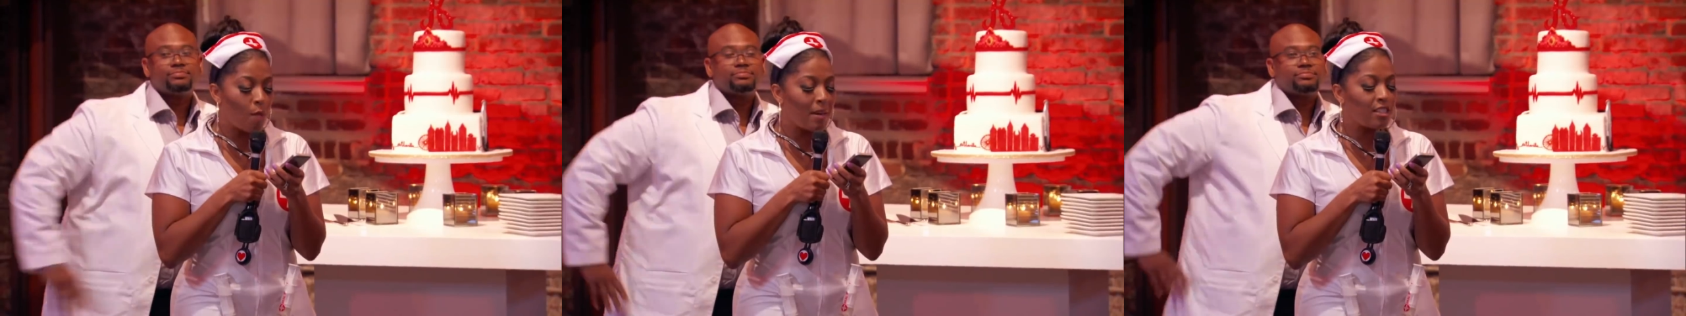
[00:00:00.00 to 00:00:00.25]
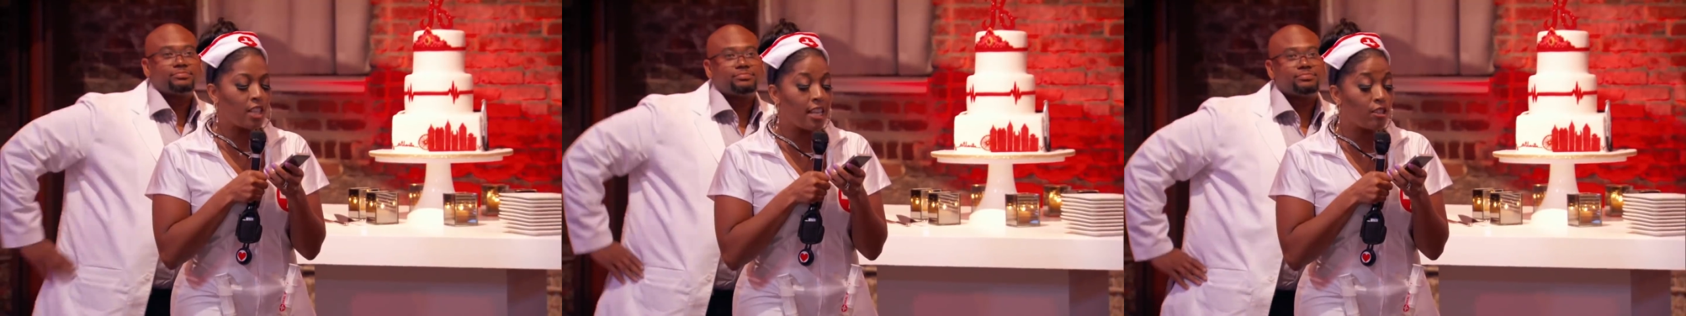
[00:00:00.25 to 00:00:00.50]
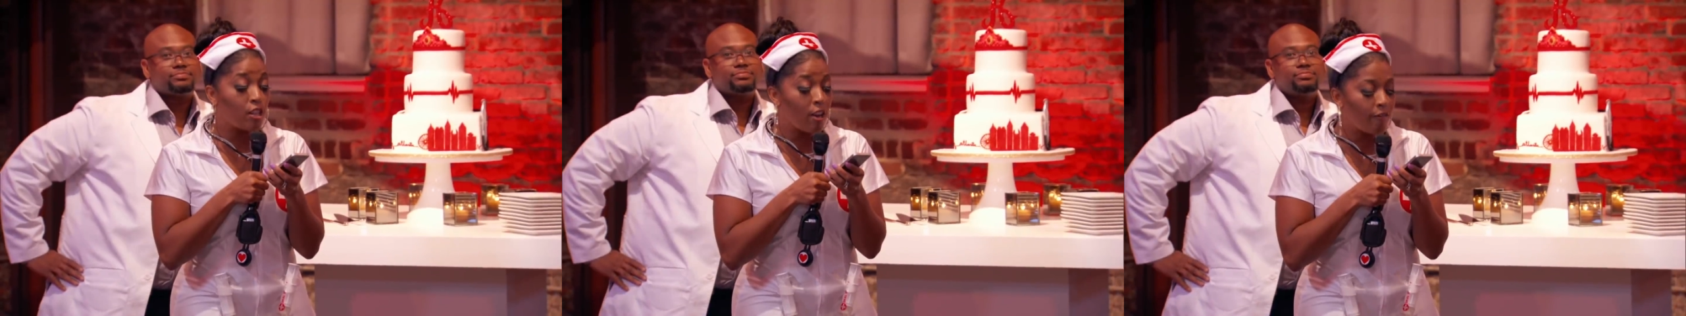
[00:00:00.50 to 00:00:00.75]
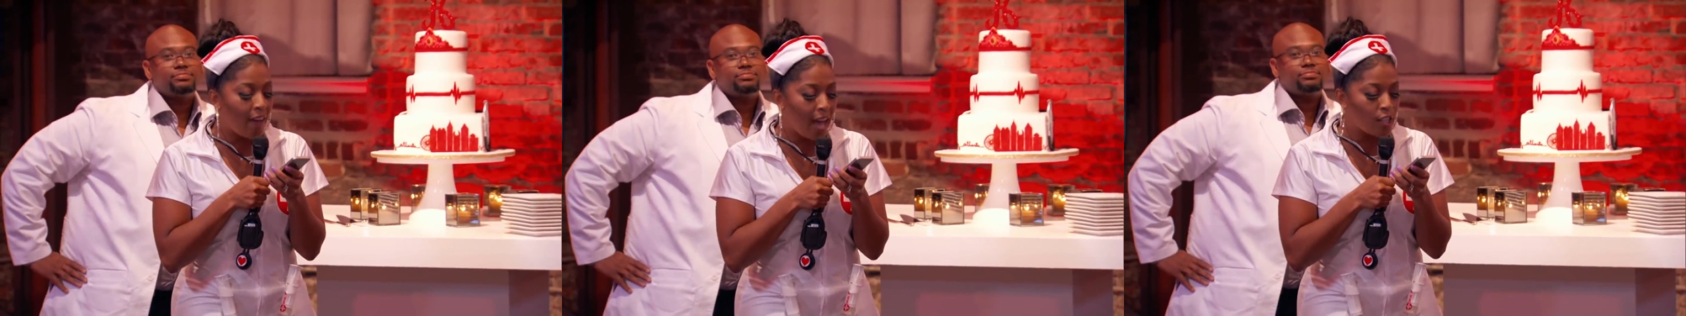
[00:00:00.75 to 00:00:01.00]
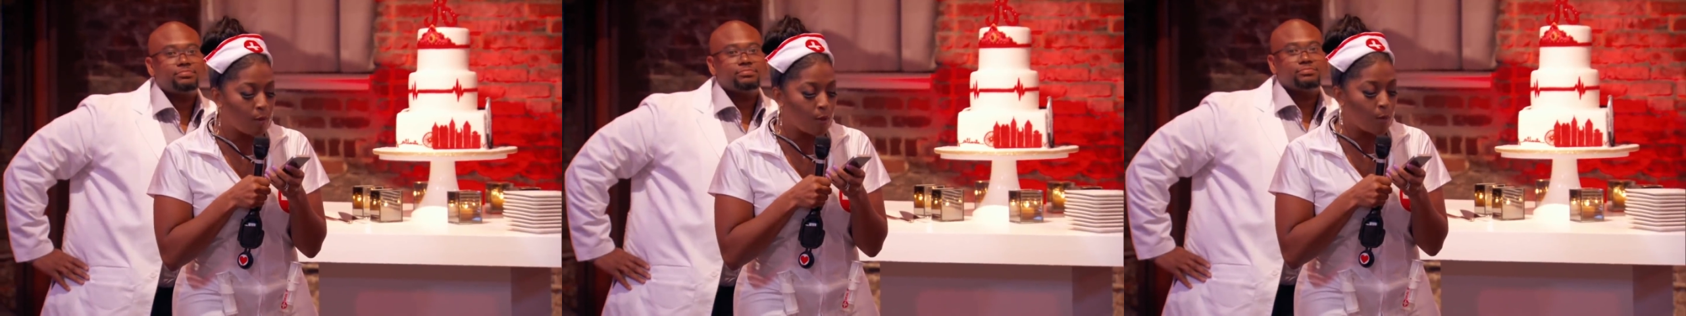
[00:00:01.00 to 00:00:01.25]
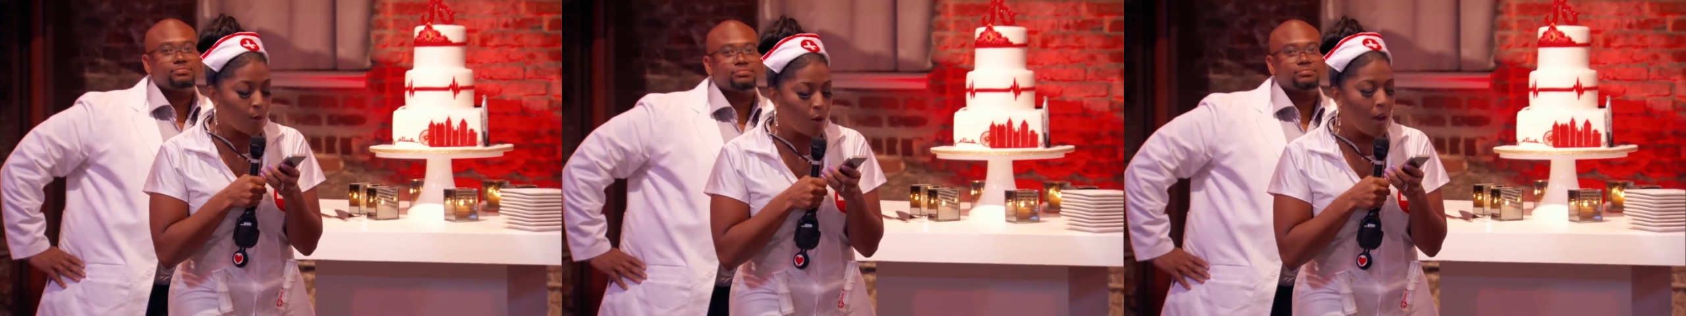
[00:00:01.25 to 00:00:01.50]
Speaker 1: much. Tend to your father, boo
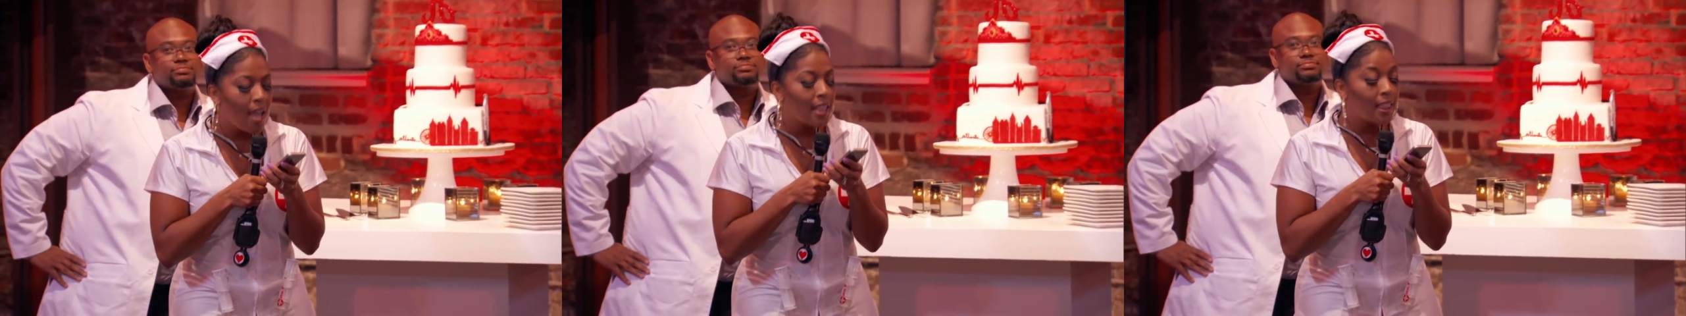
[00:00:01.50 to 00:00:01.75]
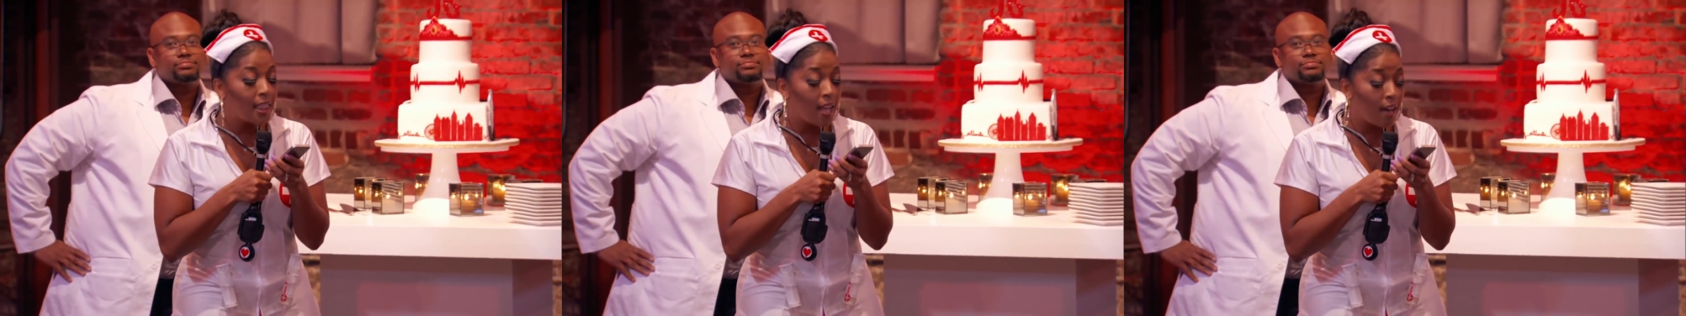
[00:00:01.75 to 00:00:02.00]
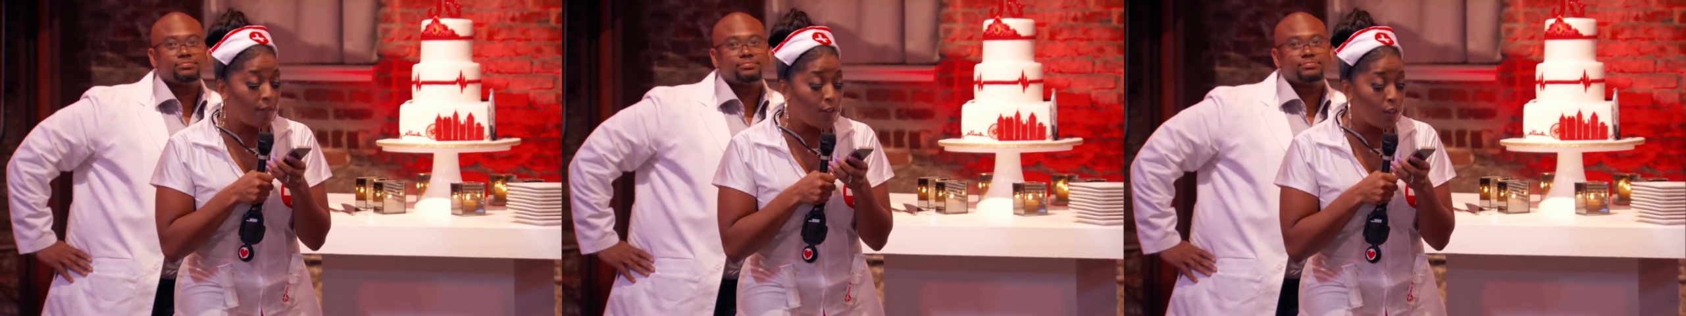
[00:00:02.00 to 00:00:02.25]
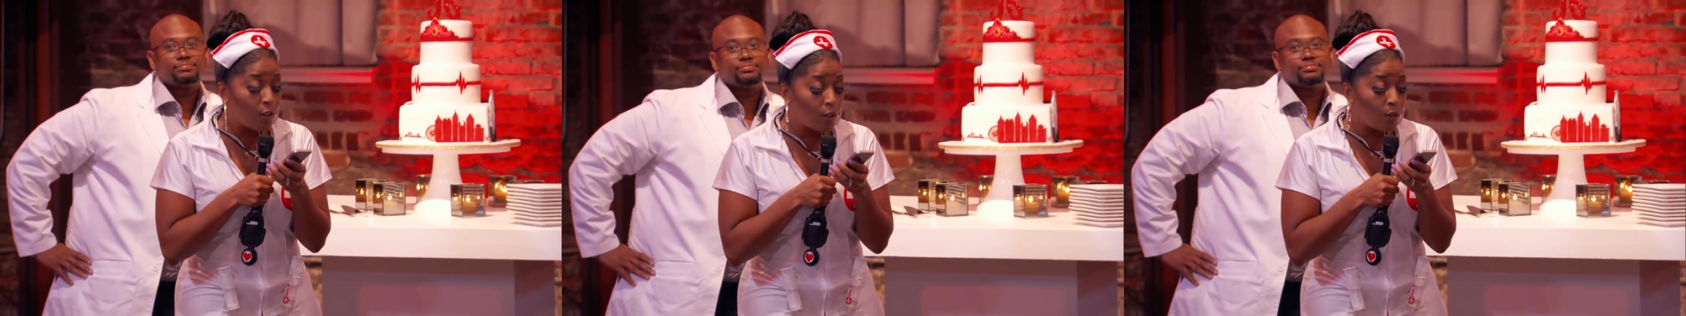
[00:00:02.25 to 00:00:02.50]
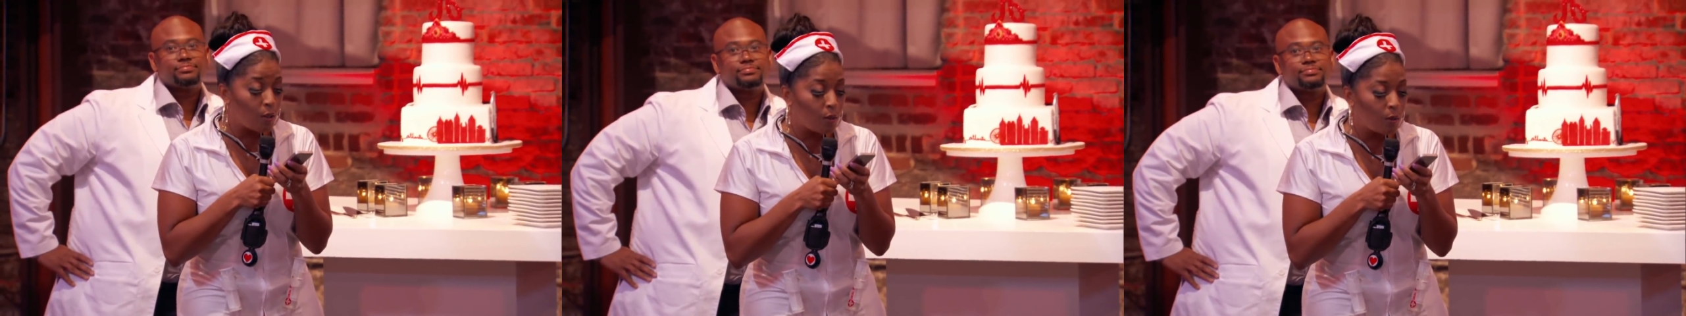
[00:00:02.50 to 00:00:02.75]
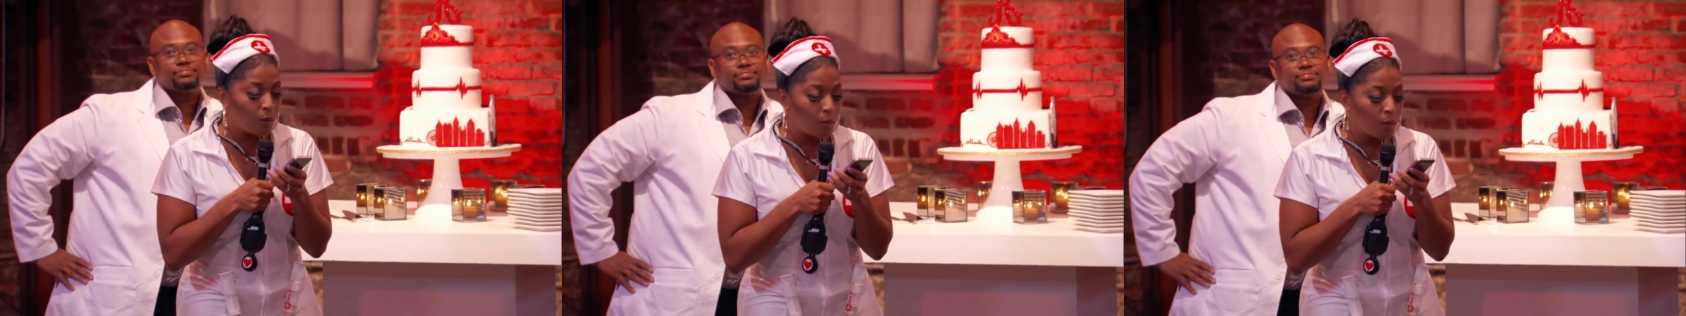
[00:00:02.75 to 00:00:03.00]
boo. Love you.